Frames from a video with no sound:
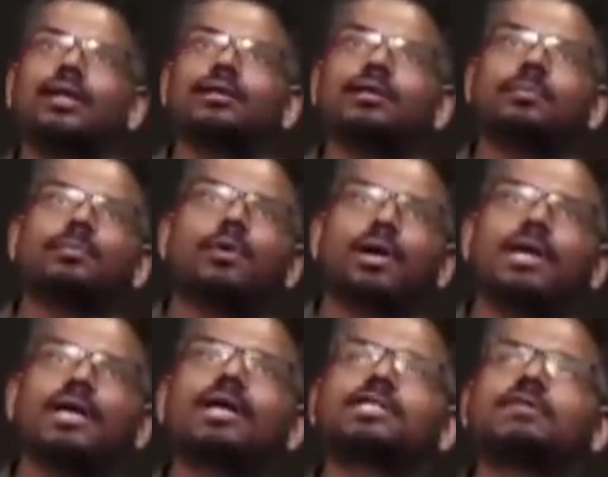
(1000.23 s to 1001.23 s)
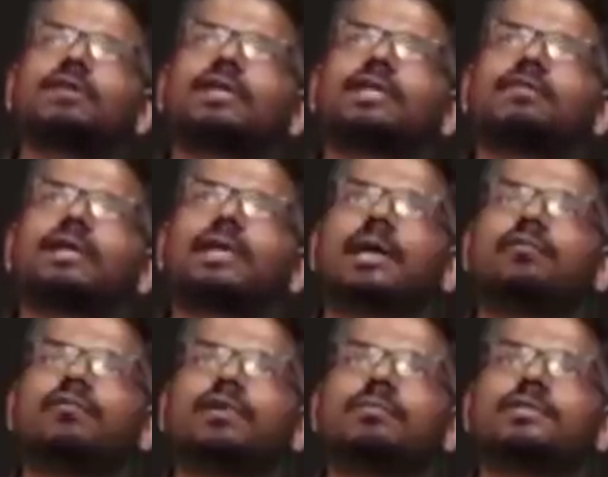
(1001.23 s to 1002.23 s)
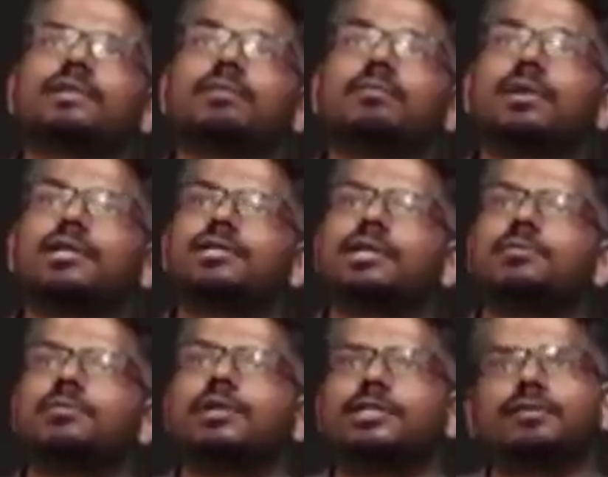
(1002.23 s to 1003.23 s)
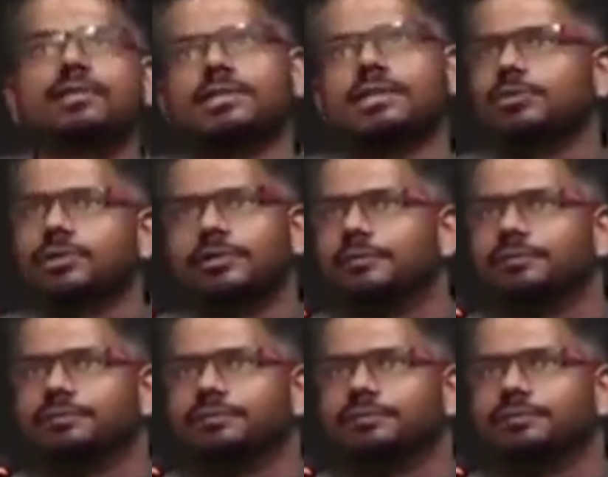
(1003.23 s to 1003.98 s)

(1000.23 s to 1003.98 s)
The Polygars effectively come from certain martial communities of the south.